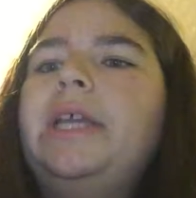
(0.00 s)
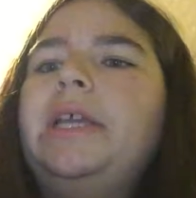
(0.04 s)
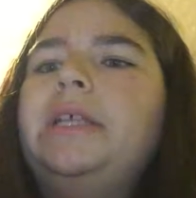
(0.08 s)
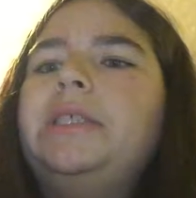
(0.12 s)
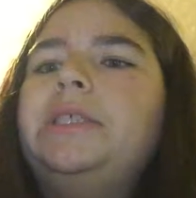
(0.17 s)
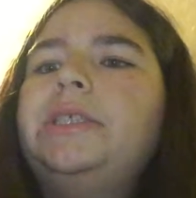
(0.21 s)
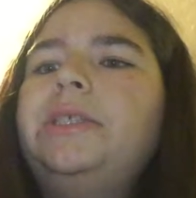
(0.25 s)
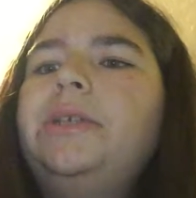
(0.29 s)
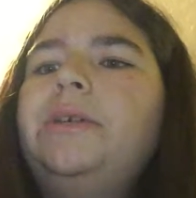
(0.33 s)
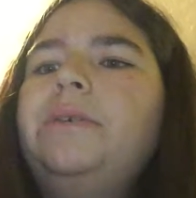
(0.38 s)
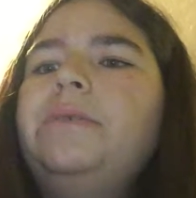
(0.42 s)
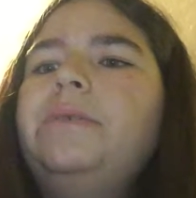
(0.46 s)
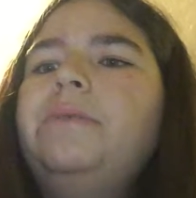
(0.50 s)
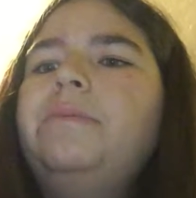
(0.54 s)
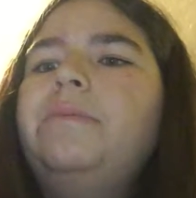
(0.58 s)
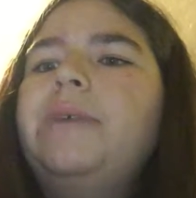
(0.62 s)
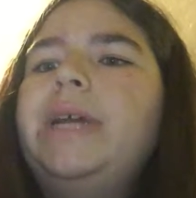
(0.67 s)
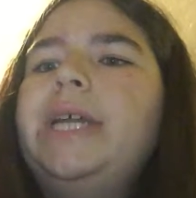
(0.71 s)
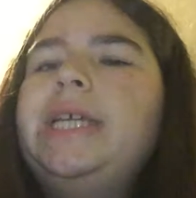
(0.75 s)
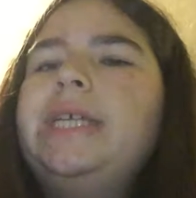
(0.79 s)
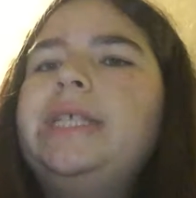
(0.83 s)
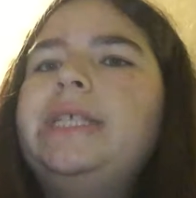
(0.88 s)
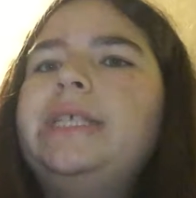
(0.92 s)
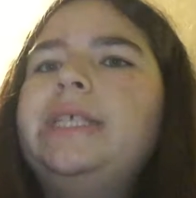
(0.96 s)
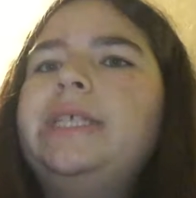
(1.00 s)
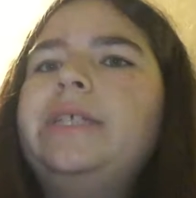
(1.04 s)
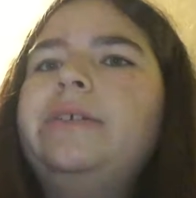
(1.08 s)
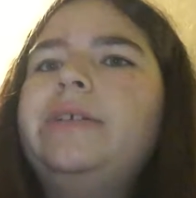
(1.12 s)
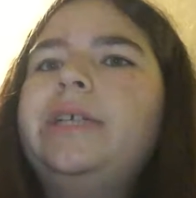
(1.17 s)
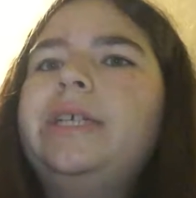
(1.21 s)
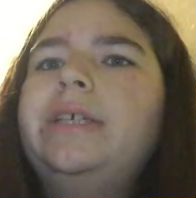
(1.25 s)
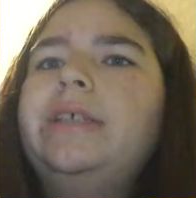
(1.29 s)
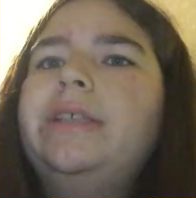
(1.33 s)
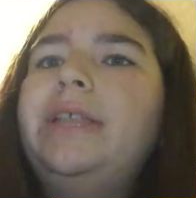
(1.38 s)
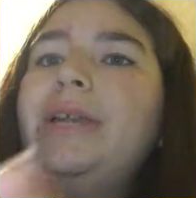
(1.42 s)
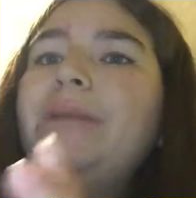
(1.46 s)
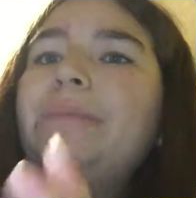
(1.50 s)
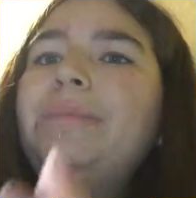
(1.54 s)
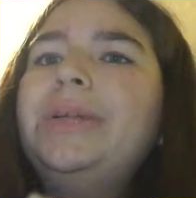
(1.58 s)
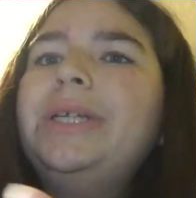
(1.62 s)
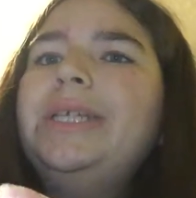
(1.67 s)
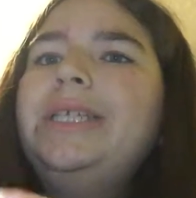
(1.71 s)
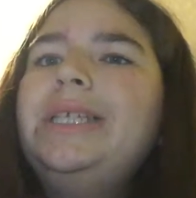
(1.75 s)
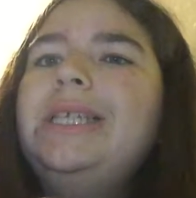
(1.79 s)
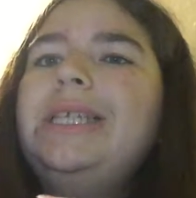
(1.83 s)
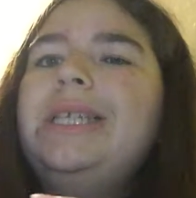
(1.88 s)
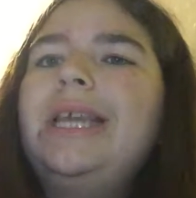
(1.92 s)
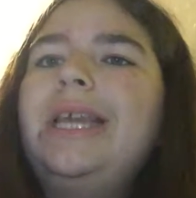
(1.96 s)
Snow White and Cinderella, their
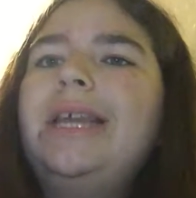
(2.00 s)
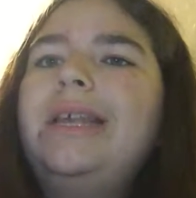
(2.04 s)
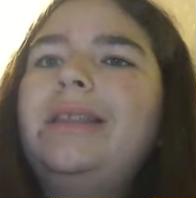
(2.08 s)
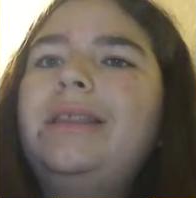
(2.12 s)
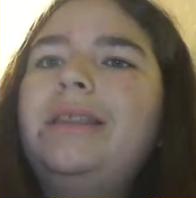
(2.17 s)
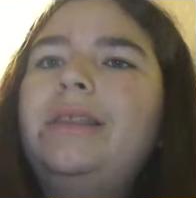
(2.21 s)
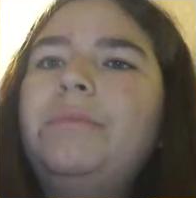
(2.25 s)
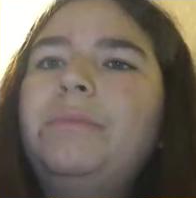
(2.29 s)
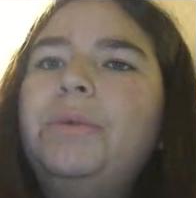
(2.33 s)
princess had